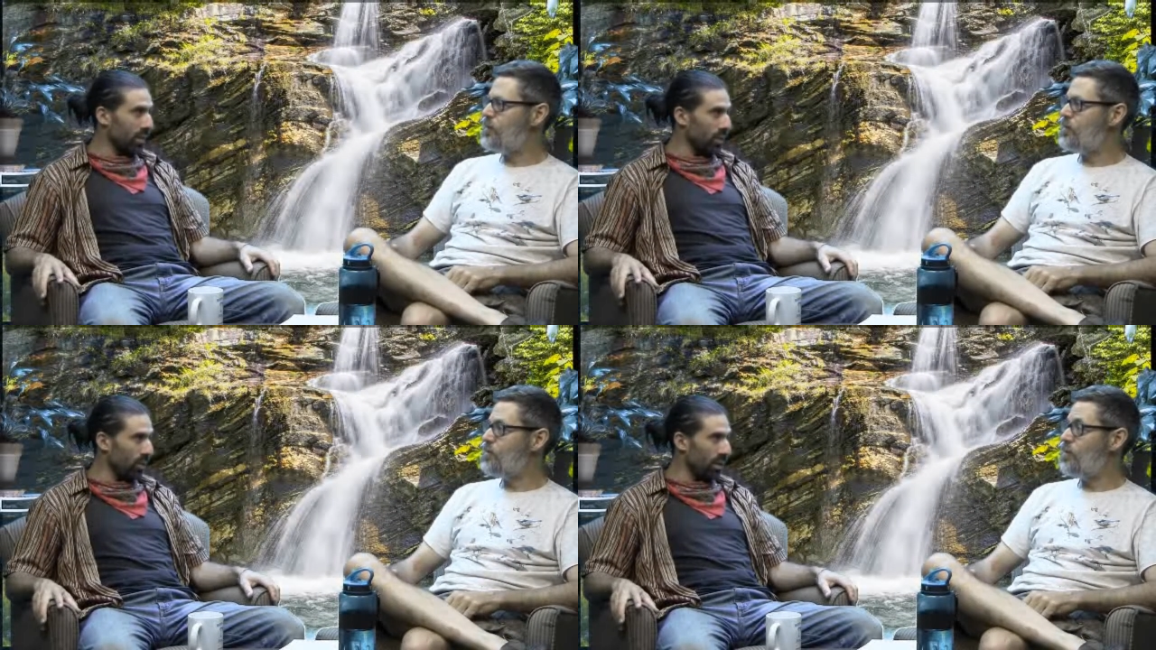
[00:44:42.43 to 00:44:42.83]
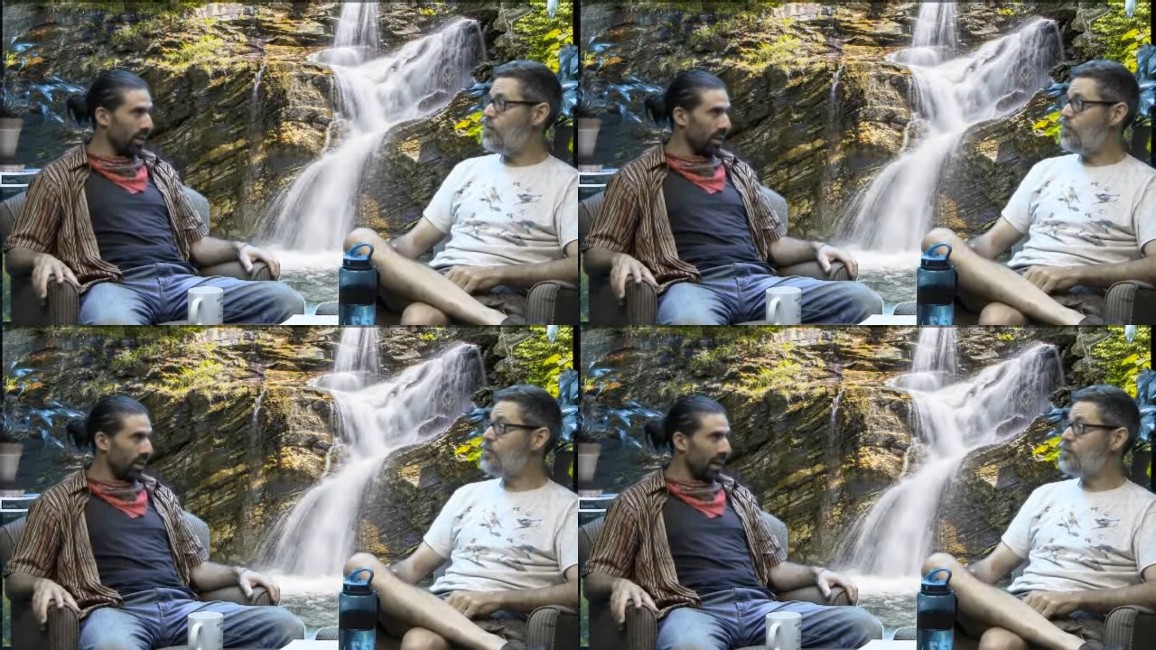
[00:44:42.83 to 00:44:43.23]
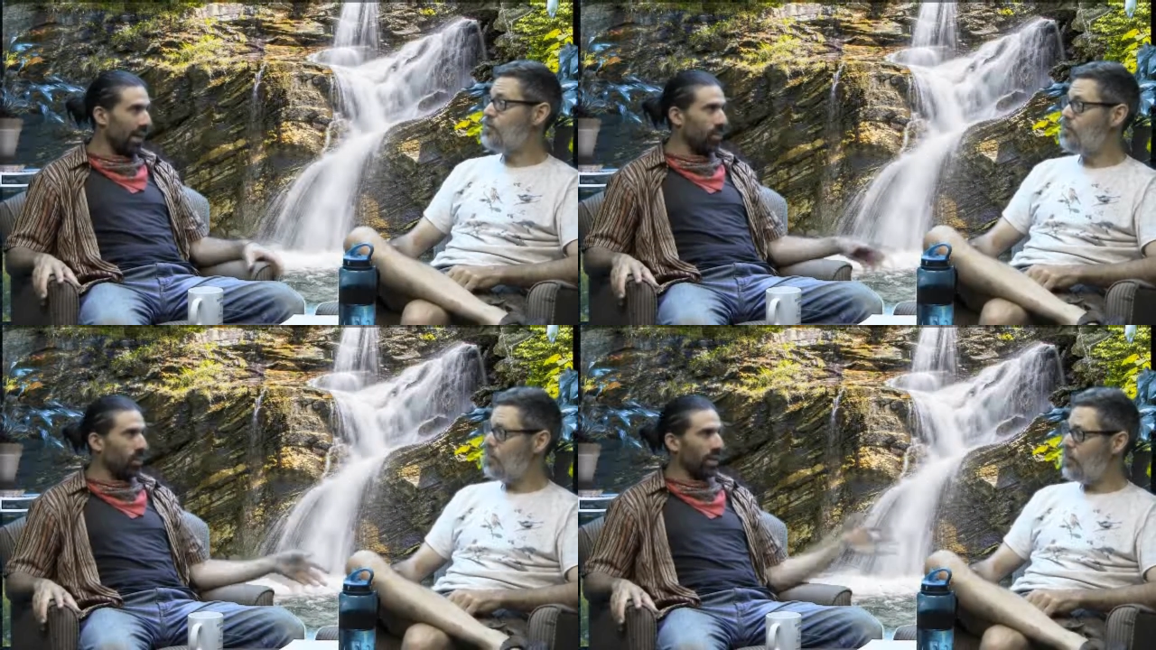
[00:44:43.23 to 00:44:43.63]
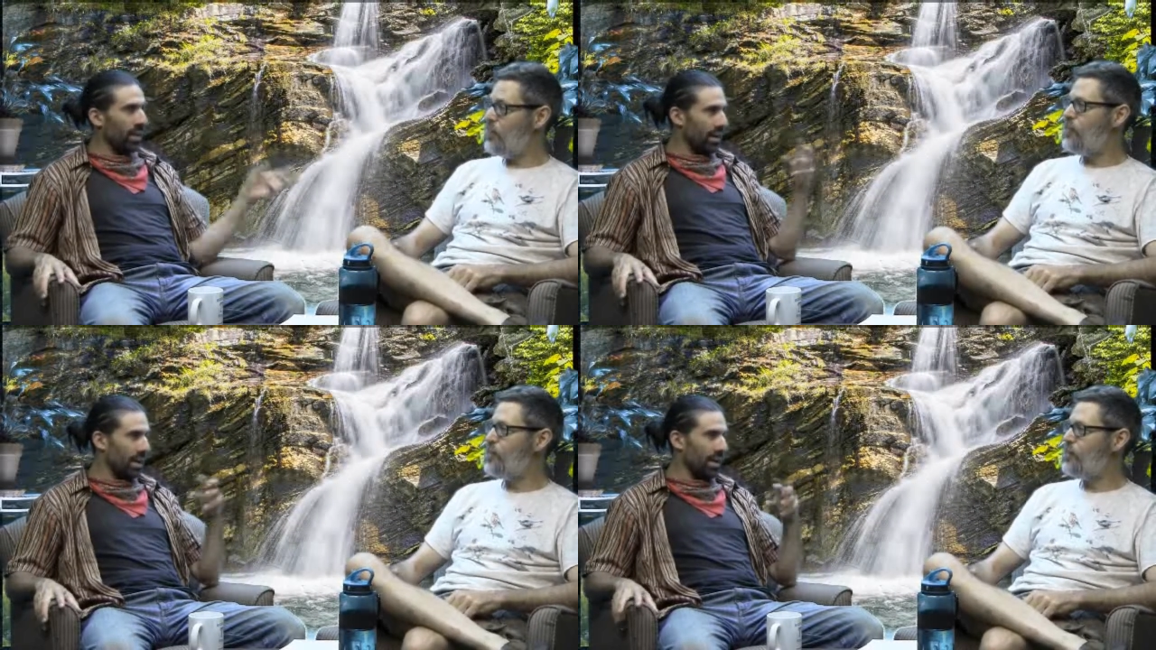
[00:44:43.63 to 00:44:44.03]
Speaker 1: food, mm -hmm. and when
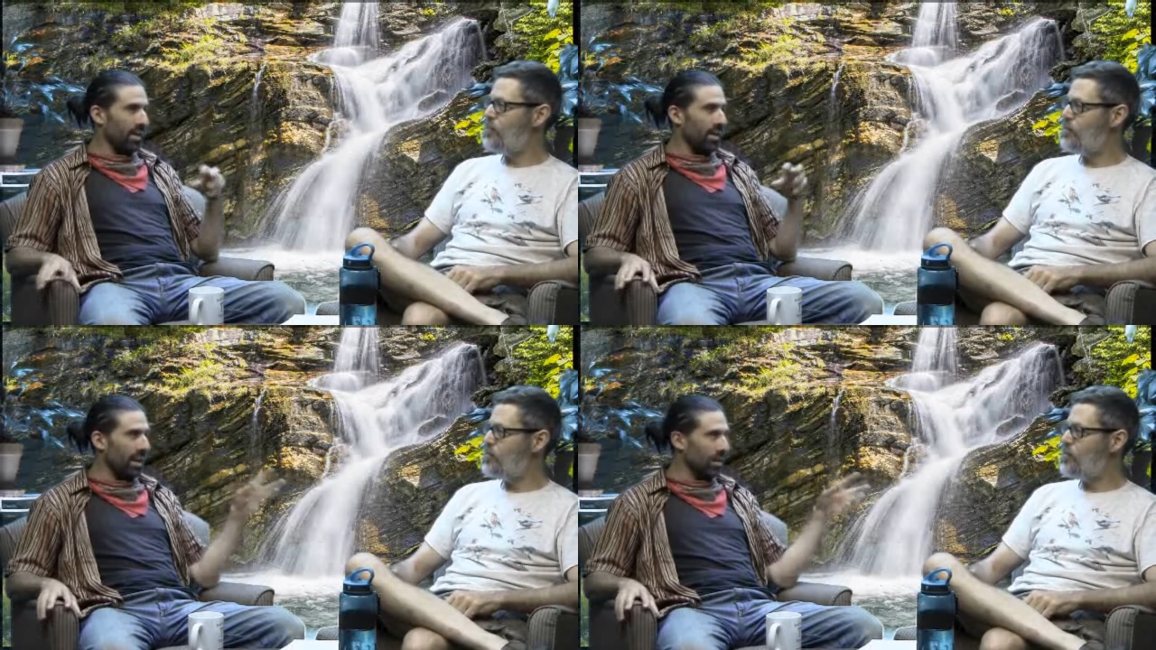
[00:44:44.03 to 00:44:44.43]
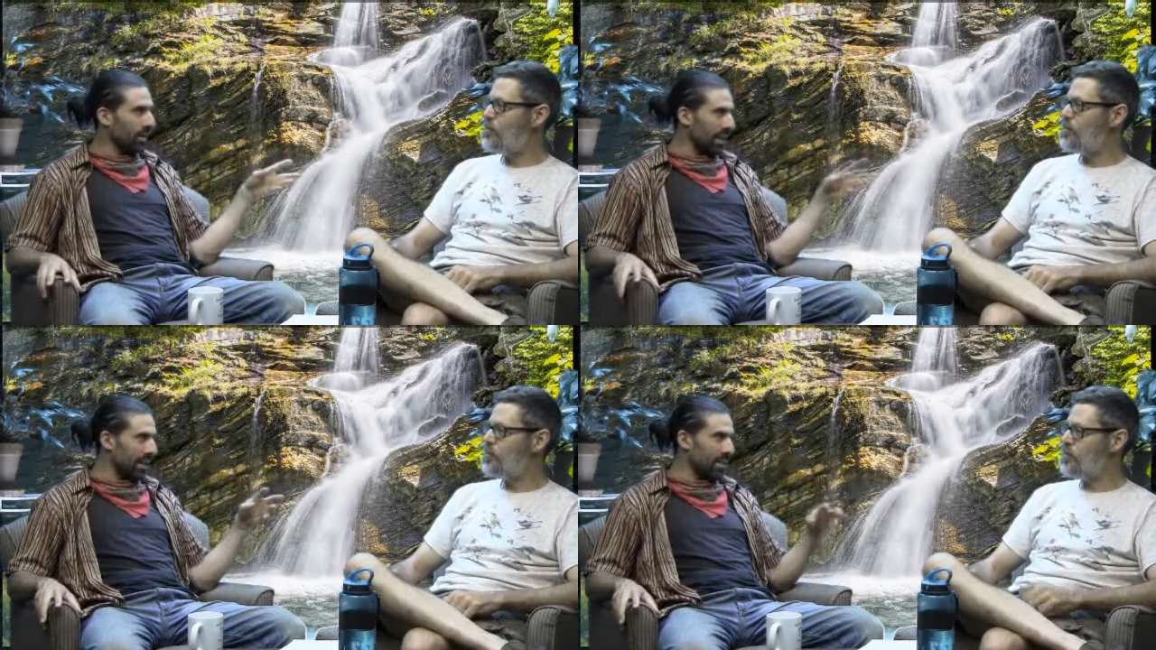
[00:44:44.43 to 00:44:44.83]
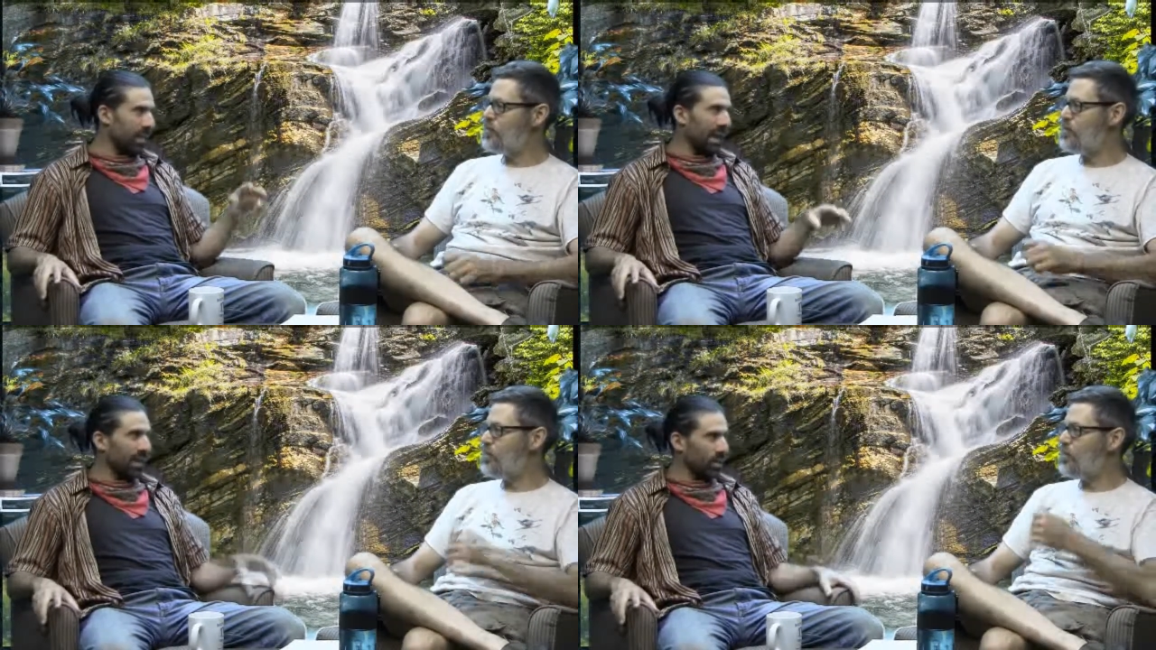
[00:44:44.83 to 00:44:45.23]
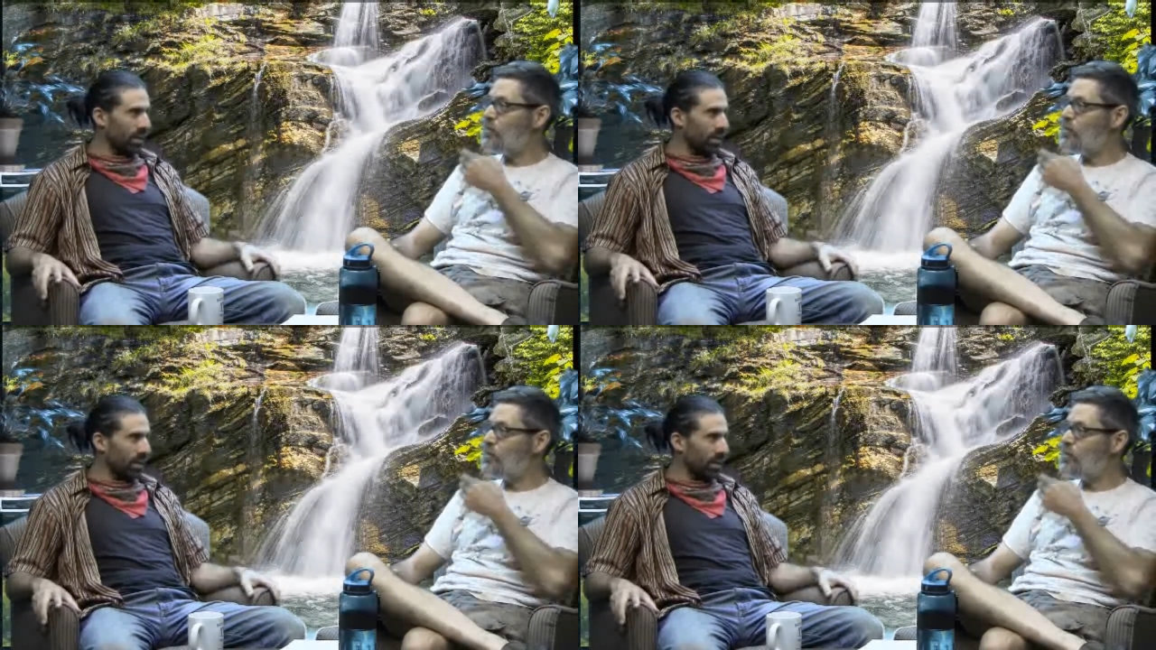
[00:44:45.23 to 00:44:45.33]
the in Italy and Spain,